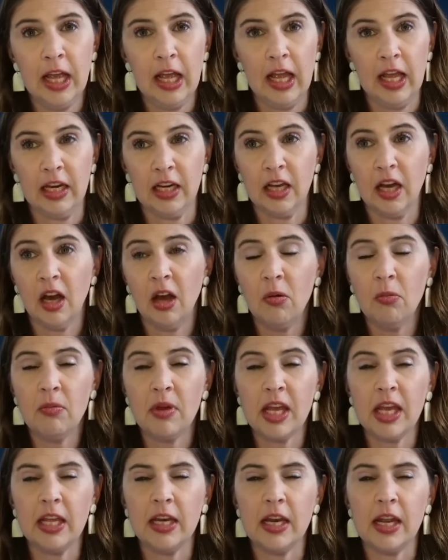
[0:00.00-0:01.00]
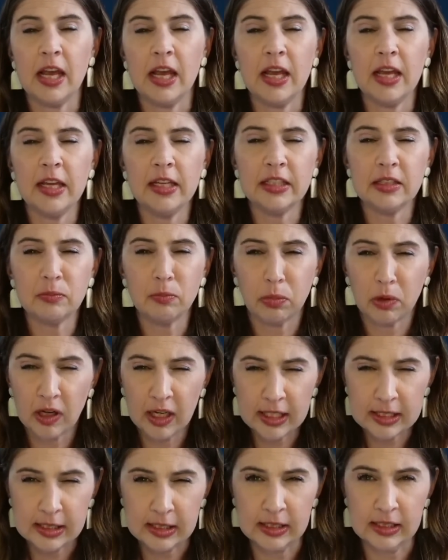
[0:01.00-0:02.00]
and come in His
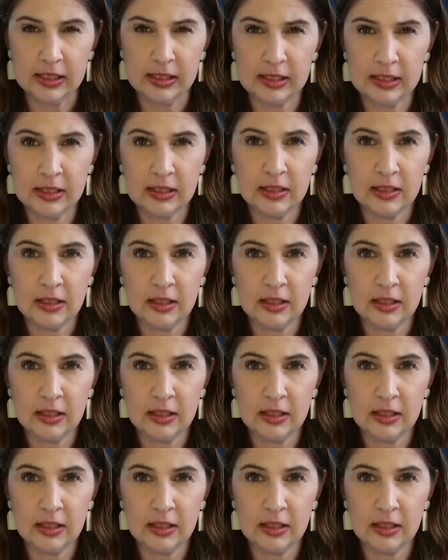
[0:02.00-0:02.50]
presence.